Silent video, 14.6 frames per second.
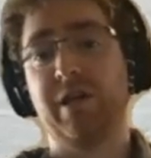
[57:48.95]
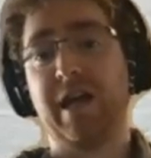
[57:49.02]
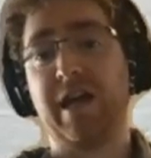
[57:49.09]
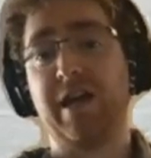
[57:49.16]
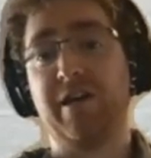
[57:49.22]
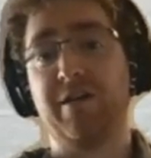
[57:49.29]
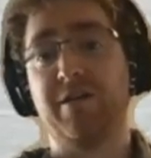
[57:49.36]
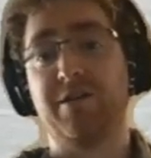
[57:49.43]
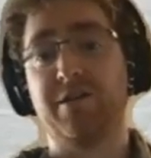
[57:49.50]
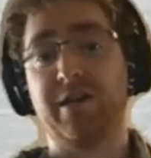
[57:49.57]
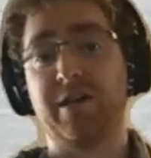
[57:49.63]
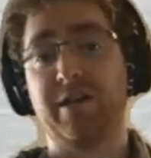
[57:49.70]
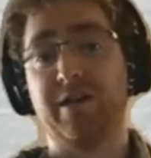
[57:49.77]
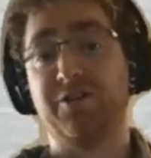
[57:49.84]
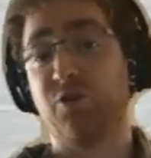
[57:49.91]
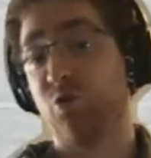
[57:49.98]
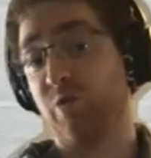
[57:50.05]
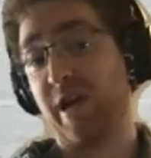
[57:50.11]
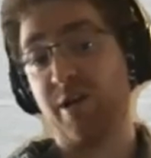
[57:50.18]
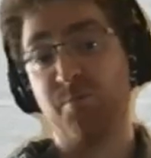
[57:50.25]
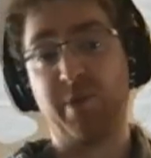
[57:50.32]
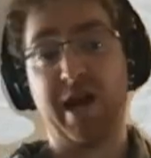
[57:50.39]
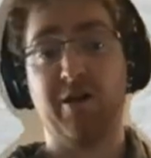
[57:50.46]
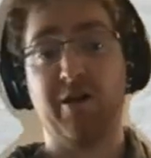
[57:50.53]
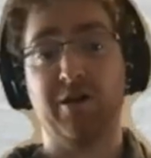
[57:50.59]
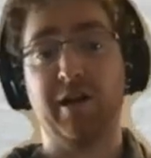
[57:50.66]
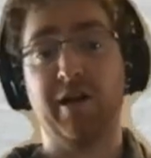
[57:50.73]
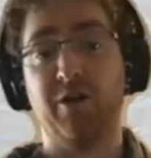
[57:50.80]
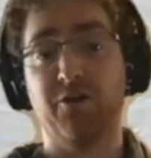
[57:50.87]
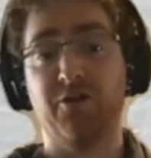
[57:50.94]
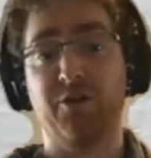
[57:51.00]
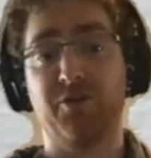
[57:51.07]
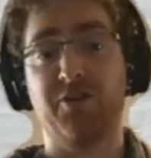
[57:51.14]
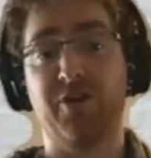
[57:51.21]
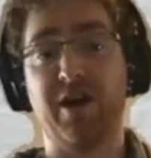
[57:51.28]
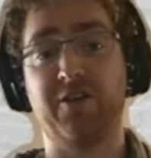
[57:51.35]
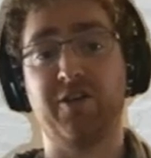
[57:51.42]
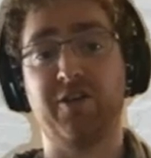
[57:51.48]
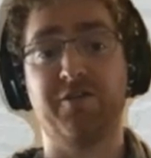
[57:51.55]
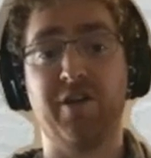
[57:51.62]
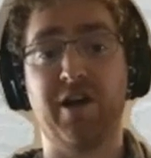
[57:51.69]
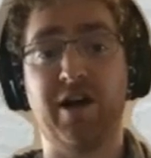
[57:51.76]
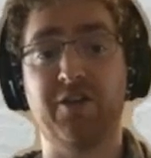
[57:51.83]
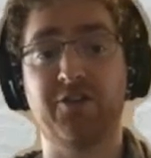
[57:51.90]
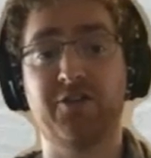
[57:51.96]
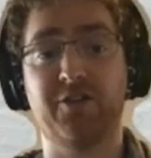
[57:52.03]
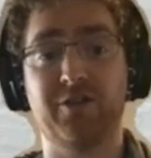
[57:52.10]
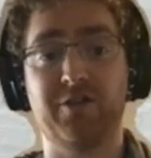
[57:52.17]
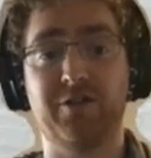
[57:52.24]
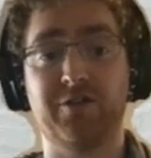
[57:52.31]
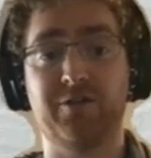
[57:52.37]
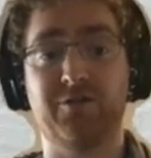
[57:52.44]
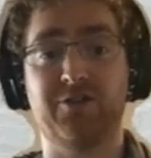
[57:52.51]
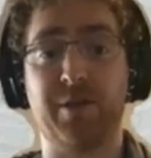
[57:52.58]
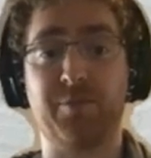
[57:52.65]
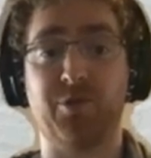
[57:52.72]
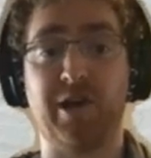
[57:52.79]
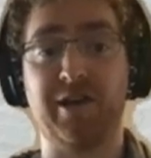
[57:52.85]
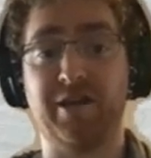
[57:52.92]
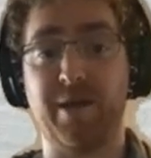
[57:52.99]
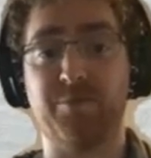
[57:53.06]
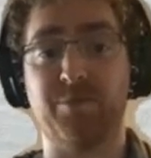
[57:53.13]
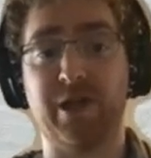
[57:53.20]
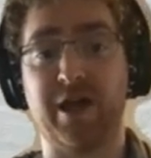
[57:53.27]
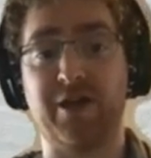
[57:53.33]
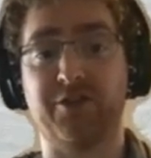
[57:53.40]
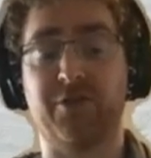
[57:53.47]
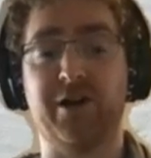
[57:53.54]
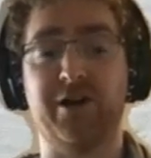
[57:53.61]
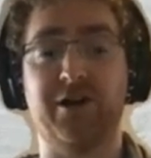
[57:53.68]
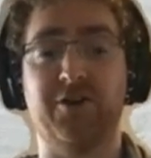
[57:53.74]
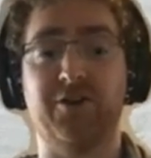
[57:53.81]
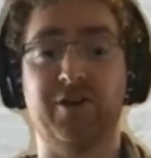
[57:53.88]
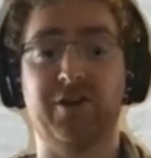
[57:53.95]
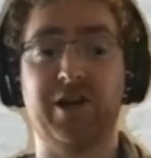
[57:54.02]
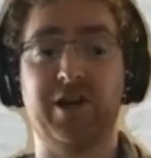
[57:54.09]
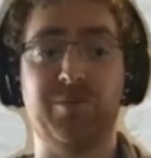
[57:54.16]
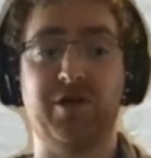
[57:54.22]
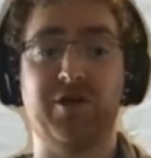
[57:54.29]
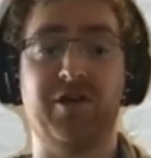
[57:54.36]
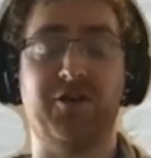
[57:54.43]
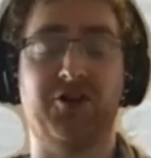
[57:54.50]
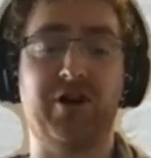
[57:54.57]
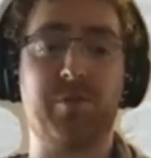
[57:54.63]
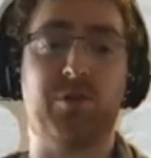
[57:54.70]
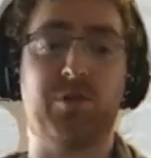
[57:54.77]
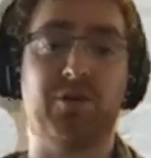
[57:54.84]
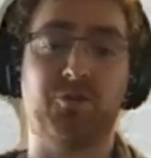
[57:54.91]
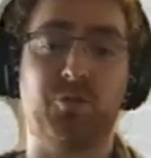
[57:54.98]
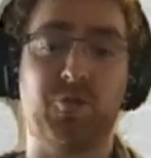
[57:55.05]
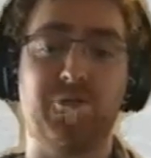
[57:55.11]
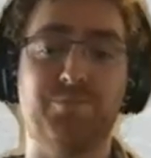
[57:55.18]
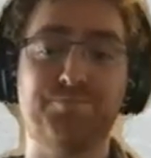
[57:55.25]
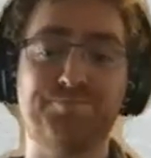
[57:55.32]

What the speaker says: And it's all run in parallel, so it's nice and fast, separating that blast radius and keeping things separate as well.